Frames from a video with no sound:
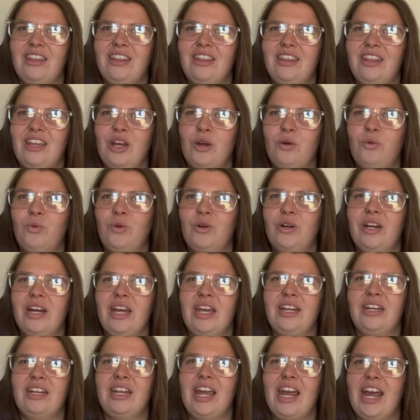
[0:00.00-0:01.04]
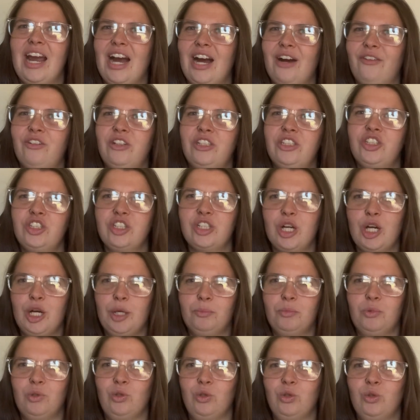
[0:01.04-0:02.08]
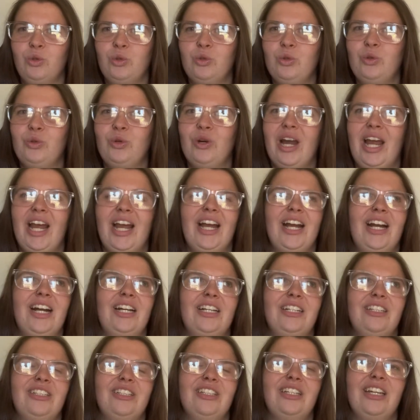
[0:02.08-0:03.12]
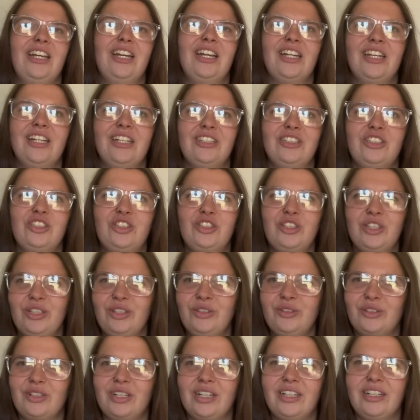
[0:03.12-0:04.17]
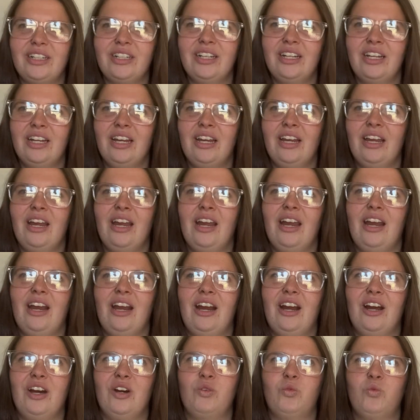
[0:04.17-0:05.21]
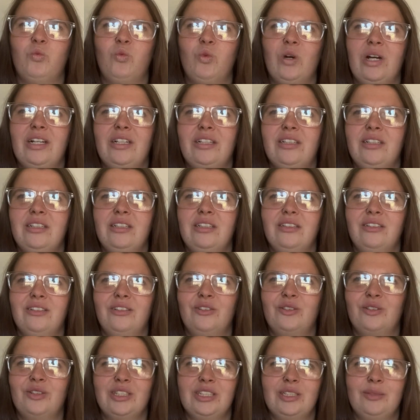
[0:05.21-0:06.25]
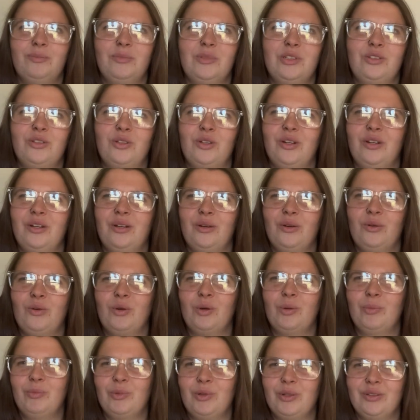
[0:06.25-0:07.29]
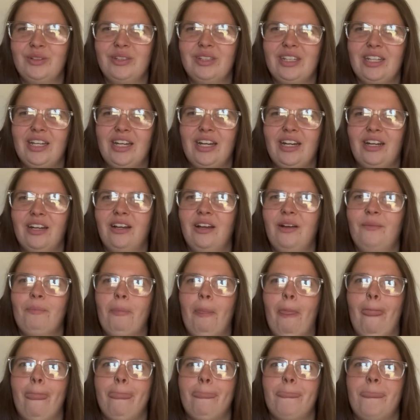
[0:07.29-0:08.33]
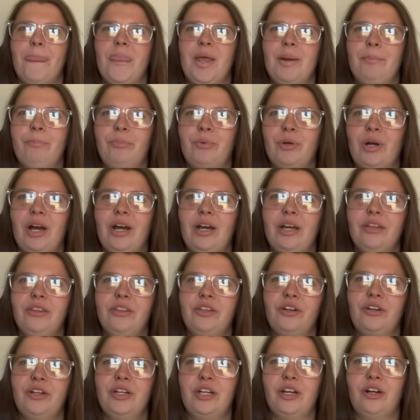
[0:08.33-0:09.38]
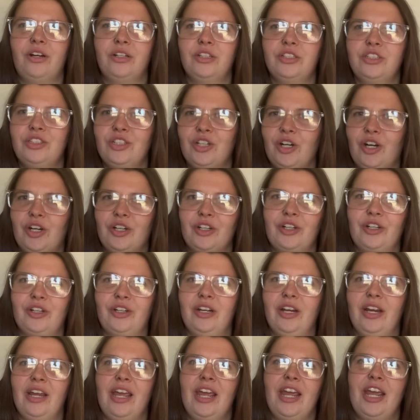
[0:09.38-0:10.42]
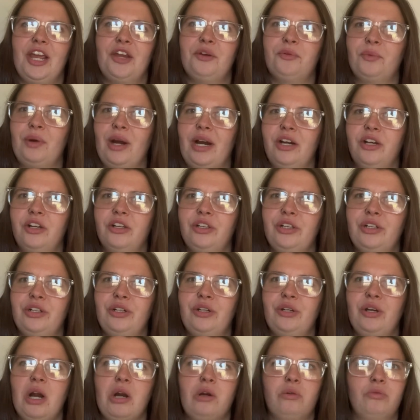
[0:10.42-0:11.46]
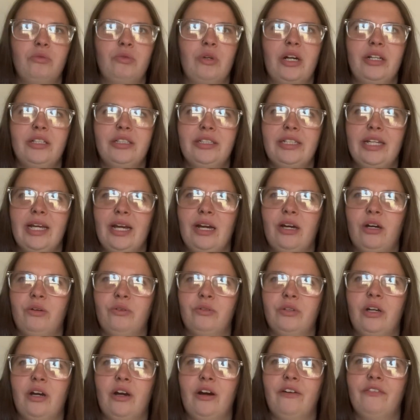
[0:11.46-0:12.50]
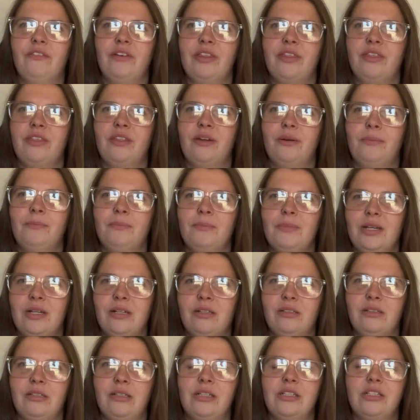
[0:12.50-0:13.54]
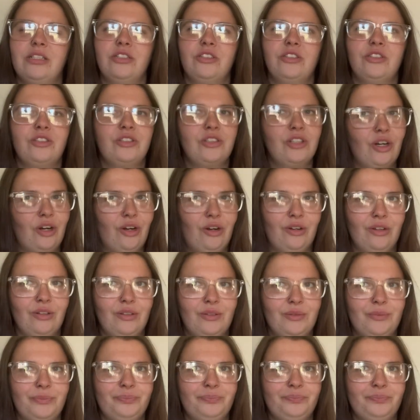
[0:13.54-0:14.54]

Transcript: They were an average couple who had children, and one Christmas or birthday, they brought their young daughter a regular rundown of the mill doll.